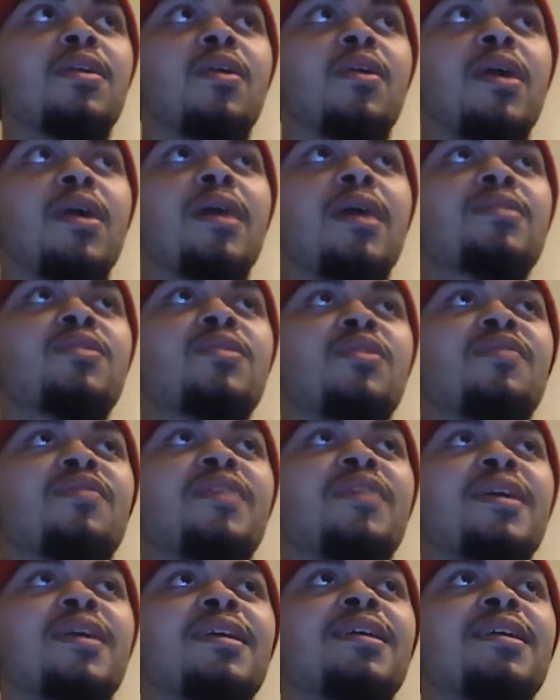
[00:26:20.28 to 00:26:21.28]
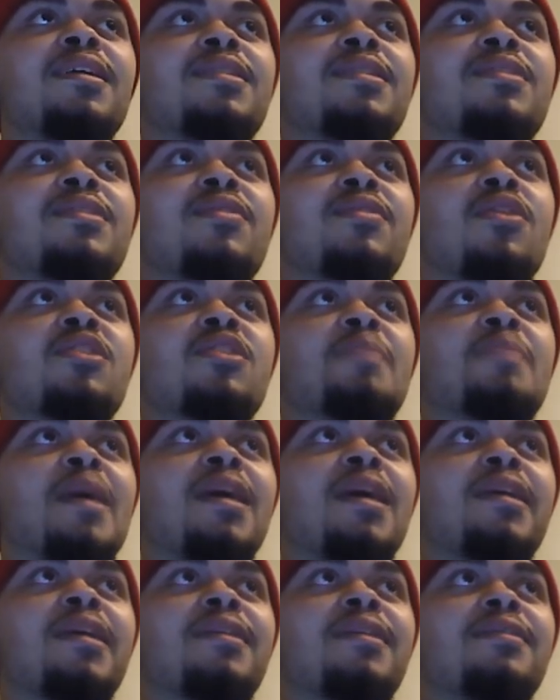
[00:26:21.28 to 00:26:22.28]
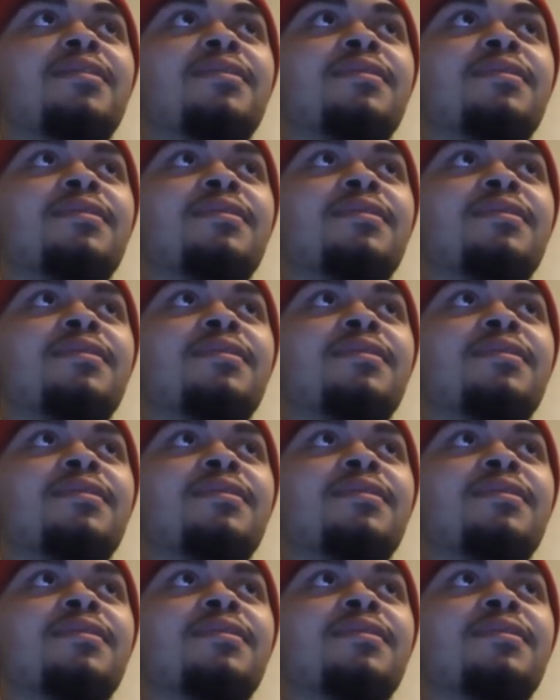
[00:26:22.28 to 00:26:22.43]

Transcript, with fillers: Crowd's going fucking nuts. Crossbody.